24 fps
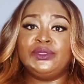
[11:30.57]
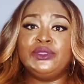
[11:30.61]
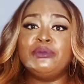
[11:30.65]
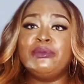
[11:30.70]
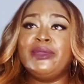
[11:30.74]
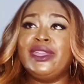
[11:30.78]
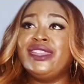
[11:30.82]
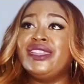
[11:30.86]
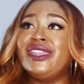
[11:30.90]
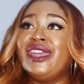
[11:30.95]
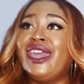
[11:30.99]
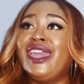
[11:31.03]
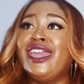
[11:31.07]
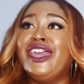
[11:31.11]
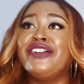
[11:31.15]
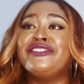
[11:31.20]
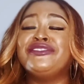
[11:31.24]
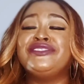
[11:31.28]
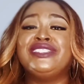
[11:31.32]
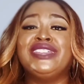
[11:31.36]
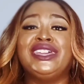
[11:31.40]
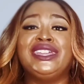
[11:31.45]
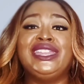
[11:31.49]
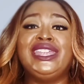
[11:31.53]
You may not
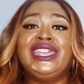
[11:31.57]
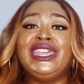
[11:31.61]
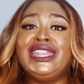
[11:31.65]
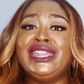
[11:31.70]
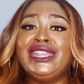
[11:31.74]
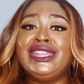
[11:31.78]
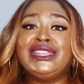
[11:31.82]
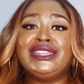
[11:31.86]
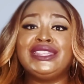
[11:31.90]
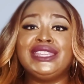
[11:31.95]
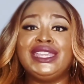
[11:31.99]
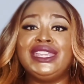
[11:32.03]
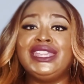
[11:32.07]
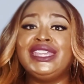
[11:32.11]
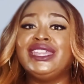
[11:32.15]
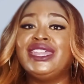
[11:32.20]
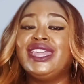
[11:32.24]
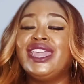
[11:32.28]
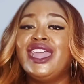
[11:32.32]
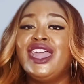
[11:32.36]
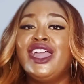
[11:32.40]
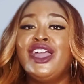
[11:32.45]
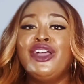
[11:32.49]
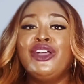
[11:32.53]
have done
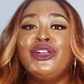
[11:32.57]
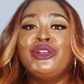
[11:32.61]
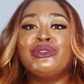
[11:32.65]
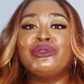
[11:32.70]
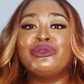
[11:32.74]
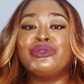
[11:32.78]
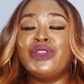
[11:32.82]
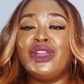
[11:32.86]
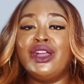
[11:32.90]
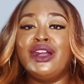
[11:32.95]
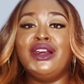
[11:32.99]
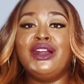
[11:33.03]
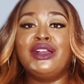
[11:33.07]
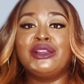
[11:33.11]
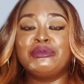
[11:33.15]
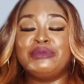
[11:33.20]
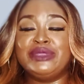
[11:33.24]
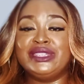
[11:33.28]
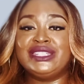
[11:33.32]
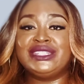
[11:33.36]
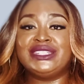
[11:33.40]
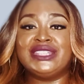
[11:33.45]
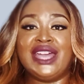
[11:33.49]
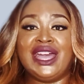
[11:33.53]
anything wrong
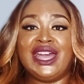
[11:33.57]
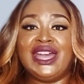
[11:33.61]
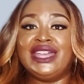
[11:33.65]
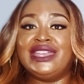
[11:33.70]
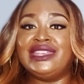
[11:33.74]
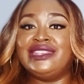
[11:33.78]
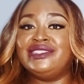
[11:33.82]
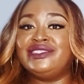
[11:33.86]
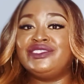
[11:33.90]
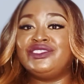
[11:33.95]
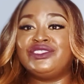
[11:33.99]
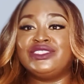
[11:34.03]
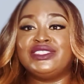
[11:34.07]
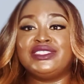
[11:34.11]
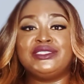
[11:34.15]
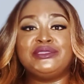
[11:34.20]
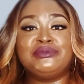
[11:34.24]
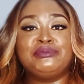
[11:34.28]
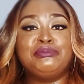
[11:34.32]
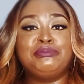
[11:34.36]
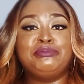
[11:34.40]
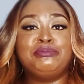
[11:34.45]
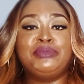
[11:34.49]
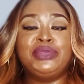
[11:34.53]
besides
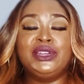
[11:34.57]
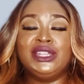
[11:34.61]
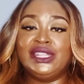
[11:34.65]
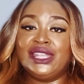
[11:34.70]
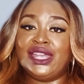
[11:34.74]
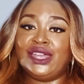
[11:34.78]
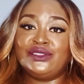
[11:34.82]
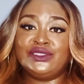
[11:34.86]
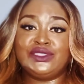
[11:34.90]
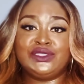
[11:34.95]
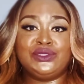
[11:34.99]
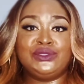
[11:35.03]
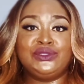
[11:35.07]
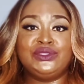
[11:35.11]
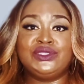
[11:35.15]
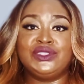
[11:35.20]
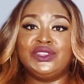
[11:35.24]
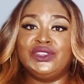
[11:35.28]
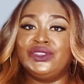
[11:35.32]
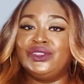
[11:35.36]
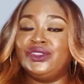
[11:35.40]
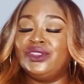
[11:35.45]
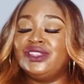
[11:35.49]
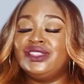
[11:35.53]
just pull out two
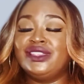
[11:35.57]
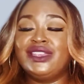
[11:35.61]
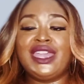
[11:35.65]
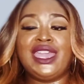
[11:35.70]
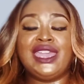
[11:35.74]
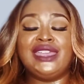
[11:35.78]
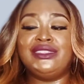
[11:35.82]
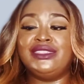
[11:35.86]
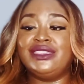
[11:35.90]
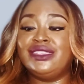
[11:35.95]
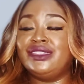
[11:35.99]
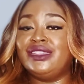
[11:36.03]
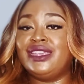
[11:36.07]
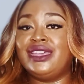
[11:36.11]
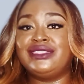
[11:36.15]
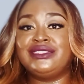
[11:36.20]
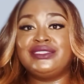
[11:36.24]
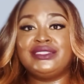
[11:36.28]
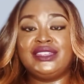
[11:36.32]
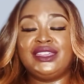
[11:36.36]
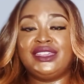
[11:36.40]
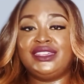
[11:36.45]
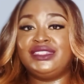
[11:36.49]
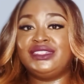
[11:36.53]
songs, and then
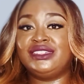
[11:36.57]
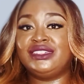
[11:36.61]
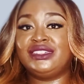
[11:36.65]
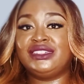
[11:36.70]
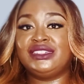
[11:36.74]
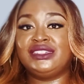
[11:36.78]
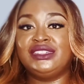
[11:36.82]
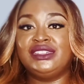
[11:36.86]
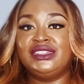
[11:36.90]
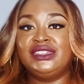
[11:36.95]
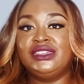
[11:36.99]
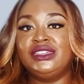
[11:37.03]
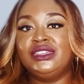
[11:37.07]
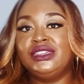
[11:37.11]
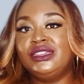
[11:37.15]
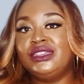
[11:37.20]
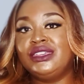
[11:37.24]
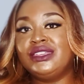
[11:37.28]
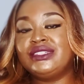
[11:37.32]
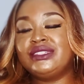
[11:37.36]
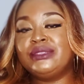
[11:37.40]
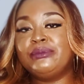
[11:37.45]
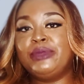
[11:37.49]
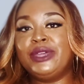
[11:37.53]
that's like,
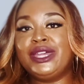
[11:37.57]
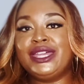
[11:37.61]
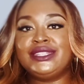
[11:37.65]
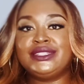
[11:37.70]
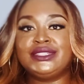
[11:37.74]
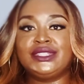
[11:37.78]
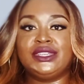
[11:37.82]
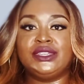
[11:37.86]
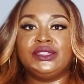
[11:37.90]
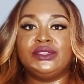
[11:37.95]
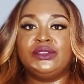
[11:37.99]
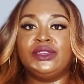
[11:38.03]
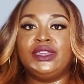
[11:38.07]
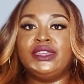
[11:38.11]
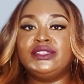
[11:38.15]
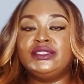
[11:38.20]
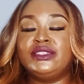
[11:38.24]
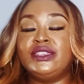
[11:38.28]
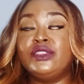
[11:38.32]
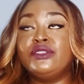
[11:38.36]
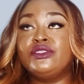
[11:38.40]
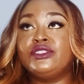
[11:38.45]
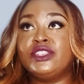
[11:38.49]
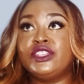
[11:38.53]
it's a
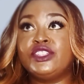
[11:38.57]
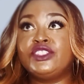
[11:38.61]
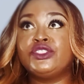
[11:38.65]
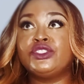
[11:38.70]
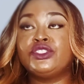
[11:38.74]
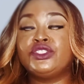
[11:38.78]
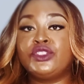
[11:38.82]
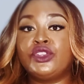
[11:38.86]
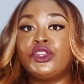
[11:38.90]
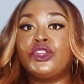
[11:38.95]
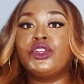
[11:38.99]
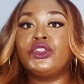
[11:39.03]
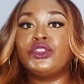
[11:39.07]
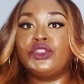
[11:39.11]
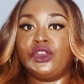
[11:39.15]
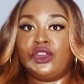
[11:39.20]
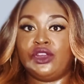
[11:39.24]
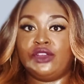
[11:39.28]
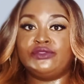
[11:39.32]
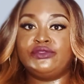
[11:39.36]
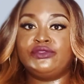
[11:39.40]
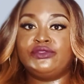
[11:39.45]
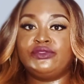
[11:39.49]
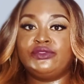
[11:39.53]
buzzkill. It's a
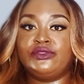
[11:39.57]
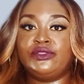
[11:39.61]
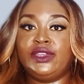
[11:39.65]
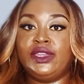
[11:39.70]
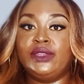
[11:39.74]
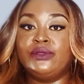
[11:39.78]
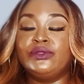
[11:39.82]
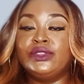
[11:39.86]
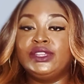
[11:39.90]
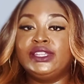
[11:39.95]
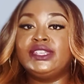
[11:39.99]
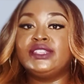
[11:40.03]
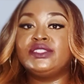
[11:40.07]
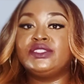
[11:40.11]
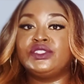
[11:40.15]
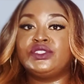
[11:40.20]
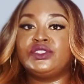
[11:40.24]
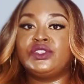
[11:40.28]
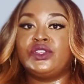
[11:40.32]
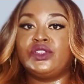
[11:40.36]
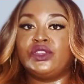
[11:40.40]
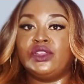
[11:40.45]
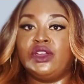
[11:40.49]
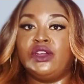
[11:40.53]
turnoff. It really is a
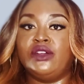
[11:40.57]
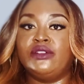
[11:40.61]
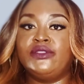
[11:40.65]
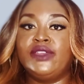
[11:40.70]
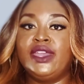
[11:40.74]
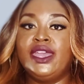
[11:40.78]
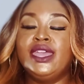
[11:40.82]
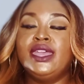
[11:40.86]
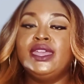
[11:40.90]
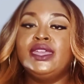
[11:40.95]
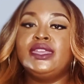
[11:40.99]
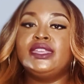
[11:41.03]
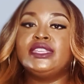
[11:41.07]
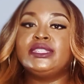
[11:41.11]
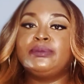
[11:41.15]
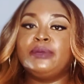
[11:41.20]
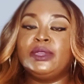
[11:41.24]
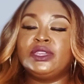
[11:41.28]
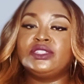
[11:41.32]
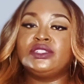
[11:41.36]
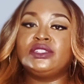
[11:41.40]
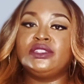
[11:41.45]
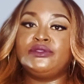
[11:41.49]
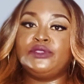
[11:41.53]
turnoff,
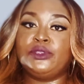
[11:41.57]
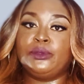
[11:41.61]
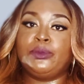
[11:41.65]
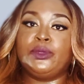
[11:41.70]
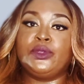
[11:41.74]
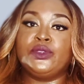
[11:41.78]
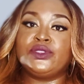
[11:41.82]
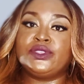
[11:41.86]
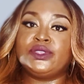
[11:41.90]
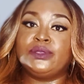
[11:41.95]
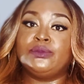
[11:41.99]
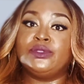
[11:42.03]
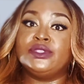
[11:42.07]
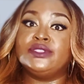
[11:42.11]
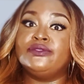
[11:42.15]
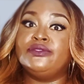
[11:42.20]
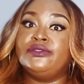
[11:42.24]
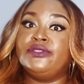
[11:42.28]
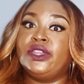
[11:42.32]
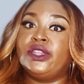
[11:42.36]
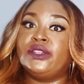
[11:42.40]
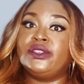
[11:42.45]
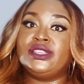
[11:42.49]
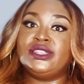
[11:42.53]
especially if your person was
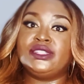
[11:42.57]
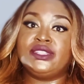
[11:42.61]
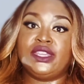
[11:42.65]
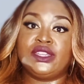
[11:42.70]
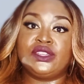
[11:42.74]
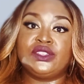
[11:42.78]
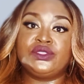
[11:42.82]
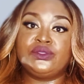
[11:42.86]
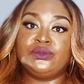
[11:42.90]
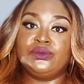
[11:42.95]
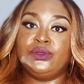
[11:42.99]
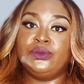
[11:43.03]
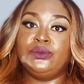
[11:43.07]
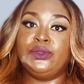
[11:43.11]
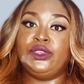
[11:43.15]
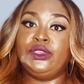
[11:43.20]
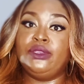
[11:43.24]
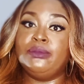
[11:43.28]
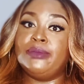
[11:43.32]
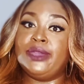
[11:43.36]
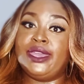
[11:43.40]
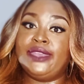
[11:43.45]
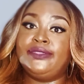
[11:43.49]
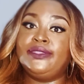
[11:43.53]
very sexual when
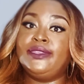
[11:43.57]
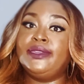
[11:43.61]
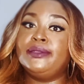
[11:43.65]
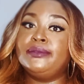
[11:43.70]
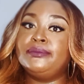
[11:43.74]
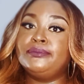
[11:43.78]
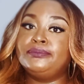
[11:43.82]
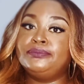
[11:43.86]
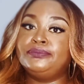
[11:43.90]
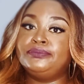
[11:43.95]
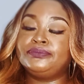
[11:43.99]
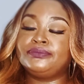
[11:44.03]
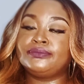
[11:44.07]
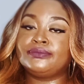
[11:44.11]
you met them.